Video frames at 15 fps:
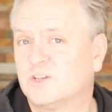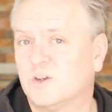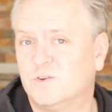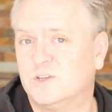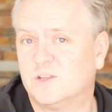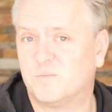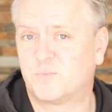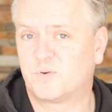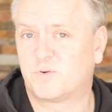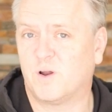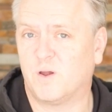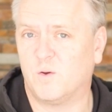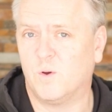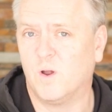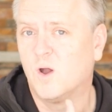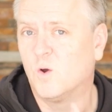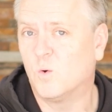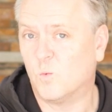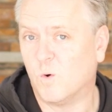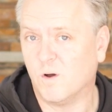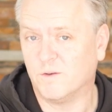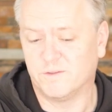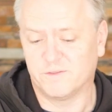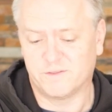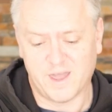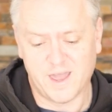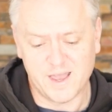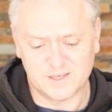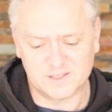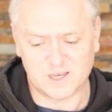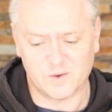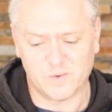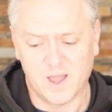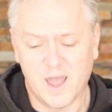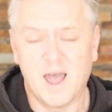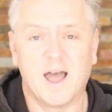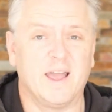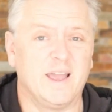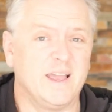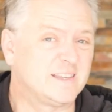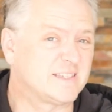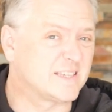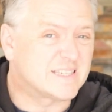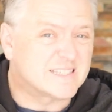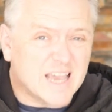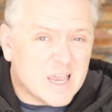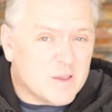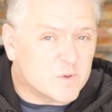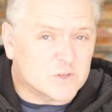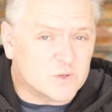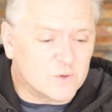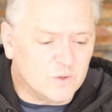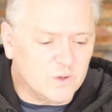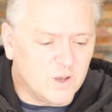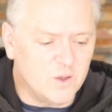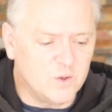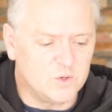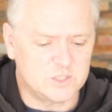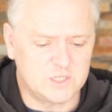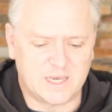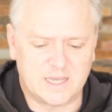showed you the Pro 1 there. So it's the same as all those. You